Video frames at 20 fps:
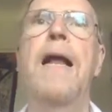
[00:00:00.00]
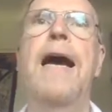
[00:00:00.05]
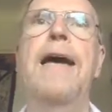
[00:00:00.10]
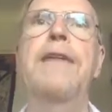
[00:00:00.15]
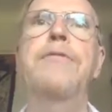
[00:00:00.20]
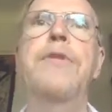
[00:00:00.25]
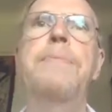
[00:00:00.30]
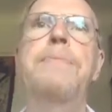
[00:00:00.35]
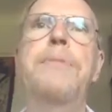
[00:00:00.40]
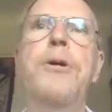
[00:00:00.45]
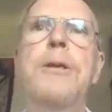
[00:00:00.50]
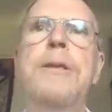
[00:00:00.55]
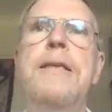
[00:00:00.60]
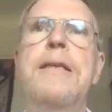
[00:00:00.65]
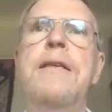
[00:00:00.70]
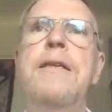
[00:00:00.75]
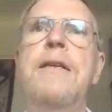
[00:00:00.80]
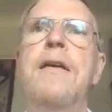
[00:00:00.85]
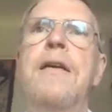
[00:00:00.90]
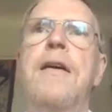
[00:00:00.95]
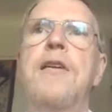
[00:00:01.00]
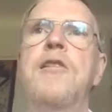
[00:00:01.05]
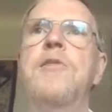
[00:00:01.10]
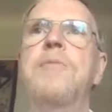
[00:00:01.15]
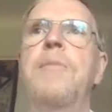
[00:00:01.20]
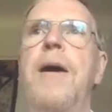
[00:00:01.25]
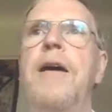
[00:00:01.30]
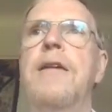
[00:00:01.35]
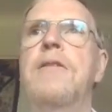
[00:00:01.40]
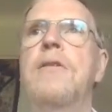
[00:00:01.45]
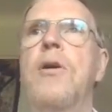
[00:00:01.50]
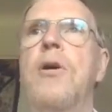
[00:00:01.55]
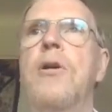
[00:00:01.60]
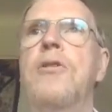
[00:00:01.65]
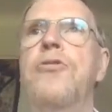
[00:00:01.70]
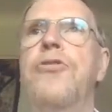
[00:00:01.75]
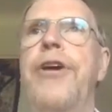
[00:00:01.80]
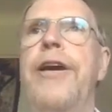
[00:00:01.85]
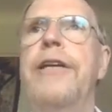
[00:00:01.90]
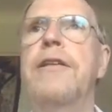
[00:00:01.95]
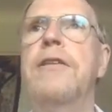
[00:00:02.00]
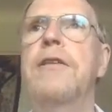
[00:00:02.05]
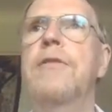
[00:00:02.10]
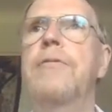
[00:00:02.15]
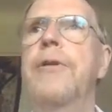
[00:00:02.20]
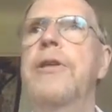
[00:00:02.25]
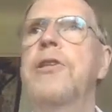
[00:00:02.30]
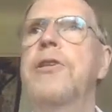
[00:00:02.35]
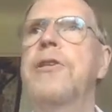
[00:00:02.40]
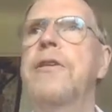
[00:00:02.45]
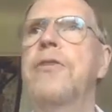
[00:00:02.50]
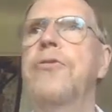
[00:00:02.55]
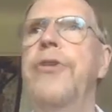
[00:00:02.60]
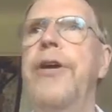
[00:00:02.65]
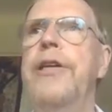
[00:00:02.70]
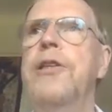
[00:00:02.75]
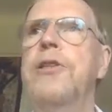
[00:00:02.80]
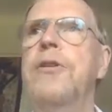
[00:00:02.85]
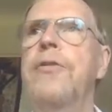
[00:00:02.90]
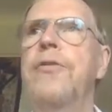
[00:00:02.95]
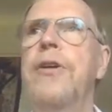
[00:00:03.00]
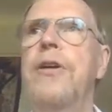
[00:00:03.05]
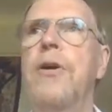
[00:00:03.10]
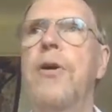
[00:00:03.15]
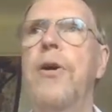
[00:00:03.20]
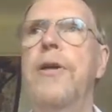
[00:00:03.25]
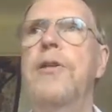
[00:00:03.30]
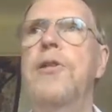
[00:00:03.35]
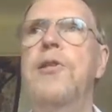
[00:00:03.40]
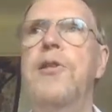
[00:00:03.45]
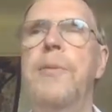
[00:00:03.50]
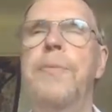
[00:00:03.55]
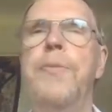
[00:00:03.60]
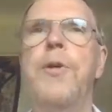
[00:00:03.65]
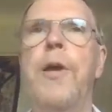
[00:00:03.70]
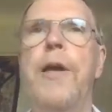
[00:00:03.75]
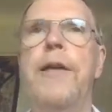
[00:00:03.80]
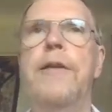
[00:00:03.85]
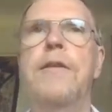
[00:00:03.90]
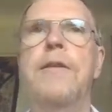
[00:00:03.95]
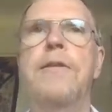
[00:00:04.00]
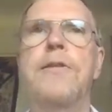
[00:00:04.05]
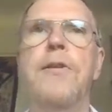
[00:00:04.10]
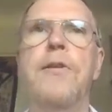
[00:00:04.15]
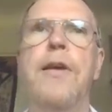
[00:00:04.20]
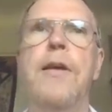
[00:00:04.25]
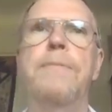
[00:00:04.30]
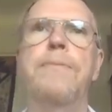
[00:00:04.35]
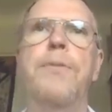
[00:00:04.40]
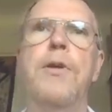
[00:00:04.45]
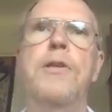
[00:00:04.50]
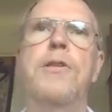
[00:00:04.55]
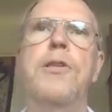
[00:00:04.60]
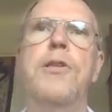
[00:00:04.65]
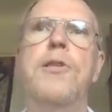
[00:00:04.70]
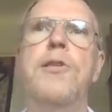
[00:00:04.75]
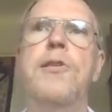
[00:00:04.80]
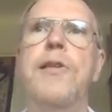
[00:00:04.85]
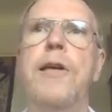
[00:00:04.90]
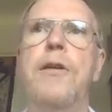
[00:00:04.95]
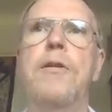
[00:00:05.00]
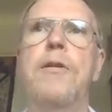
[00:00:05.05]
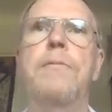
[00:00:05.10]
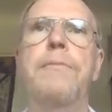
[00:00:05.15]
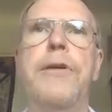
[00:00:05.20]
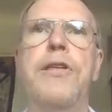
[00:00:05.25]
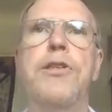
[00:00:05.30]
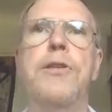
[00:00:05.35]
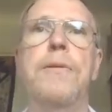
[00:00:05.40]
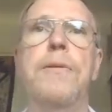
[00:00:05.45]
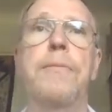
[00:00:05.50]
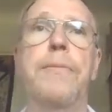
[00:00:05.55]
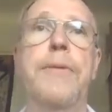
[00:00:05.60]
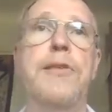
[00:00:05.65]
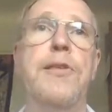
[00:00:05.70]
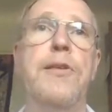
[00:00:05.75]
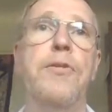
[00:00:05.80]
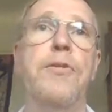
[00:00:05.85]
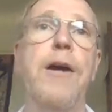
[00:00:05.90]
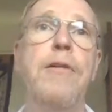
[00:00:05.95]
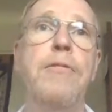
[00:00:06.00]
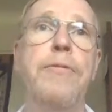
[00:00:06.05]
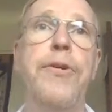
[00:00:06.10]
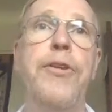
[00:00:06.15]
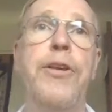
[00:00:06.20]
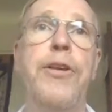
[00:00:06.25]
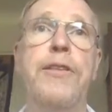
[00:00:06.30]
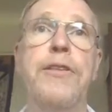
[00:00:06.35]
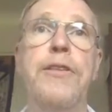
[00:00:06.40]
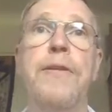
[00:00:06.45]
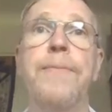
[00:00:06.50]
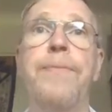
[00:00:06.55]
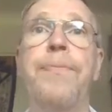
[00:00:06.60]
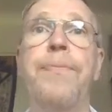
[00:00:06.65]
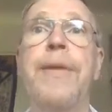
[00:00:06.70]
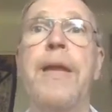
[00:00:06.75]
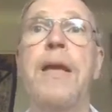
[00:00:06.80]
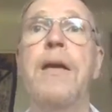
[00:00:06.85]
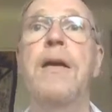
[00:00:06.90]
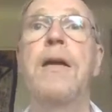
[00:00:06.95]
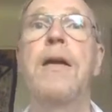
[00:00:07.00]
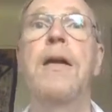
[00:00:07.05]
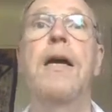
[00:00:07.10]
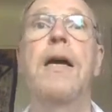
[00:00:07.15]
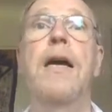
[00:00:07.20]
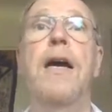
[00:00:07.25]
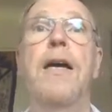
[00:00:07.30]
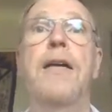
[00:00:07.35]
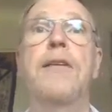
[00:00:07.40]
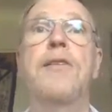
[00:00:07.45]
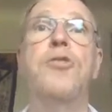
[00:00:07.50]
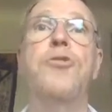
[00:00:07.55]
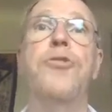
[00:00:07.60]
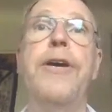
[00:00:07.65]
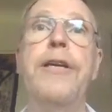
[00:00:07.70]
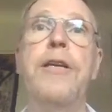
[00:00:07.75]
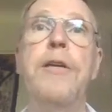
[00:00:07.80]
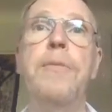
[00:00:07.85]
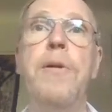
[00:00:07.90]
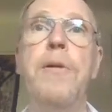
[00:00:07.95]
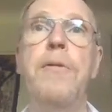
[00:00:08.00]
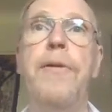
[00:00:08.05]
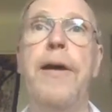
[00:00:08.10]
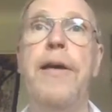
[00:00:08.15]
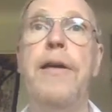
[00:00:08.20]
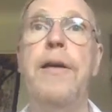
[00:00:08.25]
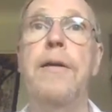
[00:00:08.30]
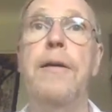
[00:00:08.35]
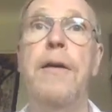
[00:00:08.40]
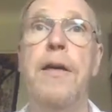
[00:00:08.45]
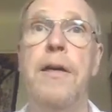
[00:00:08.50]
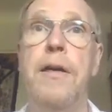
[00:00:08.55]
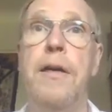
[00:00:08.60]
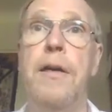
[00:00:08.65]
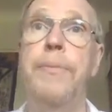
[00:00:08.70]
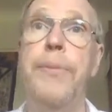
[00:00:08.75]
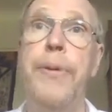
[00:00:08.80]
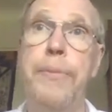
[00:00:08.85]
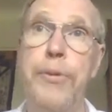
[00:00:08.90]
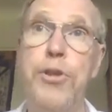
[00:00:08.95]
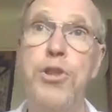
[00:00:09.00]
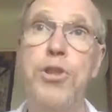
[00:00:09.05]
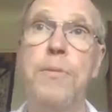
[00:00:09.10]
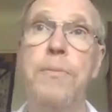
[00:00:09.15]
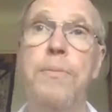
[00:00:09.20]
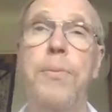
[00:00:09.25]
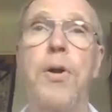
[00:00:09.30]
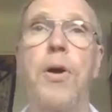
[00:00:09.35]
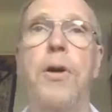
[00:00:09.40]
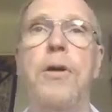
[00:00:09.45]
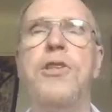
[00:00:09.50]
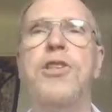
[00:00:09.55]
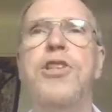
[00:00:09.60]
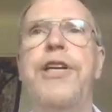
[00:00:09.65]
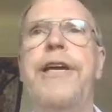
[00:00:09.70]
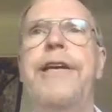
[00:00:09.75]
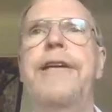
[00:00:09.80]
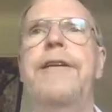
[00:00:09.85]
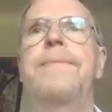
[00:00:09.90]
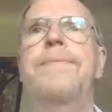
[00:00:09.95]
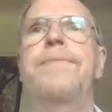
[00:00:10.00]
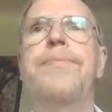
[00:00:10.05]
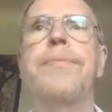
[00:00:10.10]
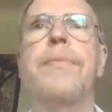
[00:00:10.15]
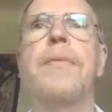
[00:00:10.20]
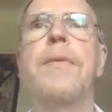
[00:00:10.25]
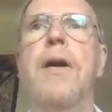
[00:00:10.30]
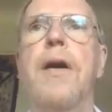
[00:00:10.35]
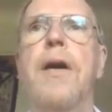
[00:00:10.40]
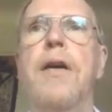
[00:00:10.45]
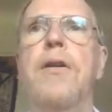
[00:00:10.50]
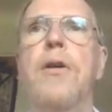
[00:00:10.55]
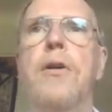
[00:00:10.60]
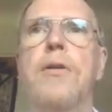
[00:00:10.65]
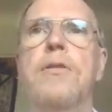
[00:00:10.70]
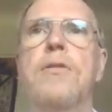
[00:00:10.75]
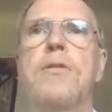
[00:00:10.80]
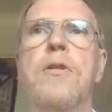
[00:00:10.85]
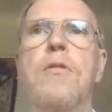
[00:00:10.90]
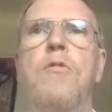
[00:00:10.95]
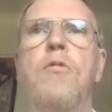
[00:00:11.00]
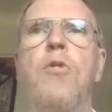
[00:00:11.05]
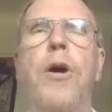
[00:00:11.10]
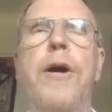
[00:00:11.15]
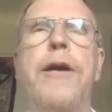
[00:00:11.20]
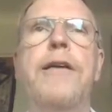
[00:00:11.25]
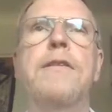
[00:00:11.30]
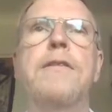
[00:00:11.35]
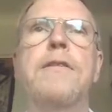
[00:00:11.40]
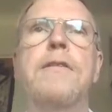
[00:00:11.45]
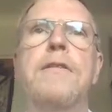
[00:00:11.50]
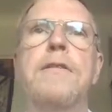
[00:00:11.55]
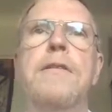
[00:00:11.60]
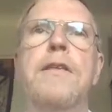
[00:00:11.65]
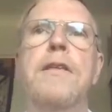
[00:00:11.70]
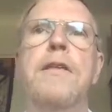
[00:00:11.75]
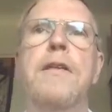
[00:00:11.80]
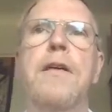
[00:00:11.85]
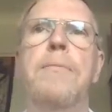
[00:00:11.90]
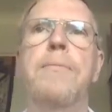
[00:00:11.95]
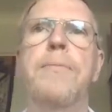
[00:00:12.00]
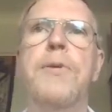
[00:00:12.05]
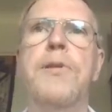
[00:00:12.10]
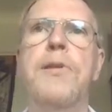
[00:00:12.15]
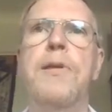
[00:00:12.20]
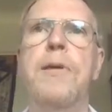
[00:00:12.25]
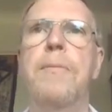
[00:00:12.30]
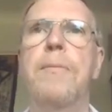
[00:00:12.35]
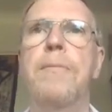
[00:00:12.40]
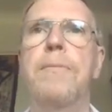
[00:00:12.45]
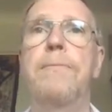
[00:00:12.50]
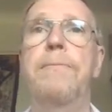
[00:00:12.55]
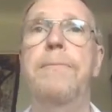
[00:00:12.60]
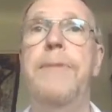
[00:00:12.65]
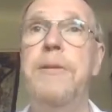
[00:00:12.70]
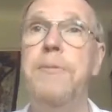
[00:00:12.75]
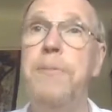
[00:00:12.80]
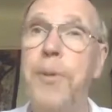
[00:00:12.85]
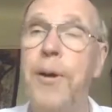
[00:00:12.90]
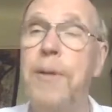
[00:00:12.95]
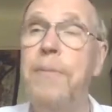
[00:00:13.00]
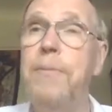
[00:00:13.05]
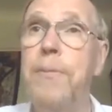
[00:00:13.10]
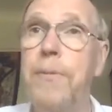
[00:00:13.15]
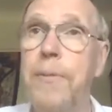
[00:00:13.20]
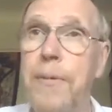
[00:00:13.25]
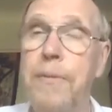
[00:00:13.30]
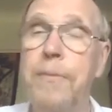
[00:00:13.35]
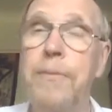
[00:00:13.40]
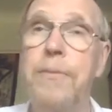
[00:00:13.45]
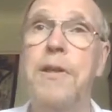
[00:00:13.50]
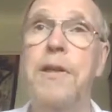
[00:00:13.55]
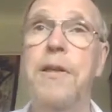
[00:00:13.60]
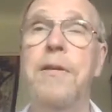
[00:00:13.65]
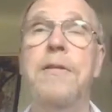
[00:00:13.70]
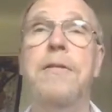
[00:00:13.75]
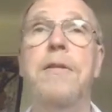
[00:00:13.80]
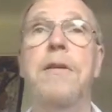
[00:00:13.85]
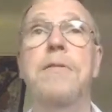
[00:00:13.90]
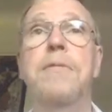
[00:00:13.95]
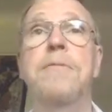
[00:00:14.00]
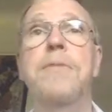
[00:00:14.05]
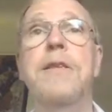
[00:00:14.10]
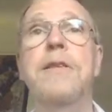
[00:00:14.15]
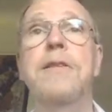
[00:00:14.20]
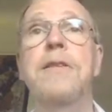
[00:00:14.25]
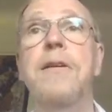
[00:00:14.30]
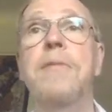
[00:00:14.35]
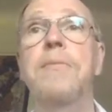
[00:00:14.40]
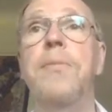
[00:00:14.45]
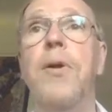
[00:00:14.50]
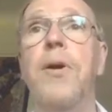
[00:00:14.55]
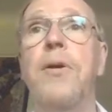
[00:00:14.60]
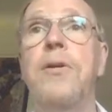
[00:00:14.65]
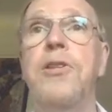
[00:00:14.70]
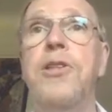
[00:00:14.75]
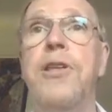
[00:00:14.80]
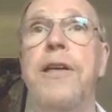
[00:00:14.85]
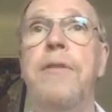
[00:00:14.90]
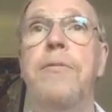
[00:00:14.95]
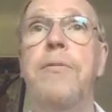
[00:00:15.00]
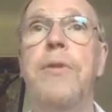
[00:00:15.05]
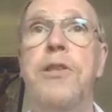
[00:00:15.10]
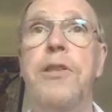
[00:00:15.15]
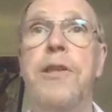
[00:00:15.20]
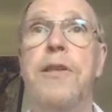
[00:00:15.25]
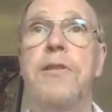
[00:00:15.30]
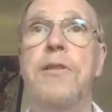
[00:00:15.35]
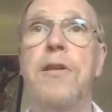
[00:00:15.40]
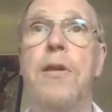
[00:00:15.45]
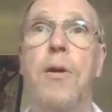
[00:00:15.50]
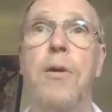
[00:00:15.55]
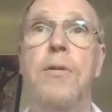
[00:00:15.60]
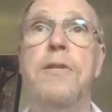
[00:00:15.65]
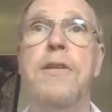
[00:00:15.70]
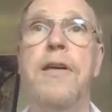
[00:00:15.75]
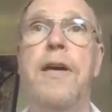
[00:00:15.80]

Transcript: And we put in a smart contract in which the creation of the coin is stipulated so that politicians cannot mess around with it. It's tradable via a permissioned blockchain in order to avoid the cumbersome Bitcoin blockchain, which takes a long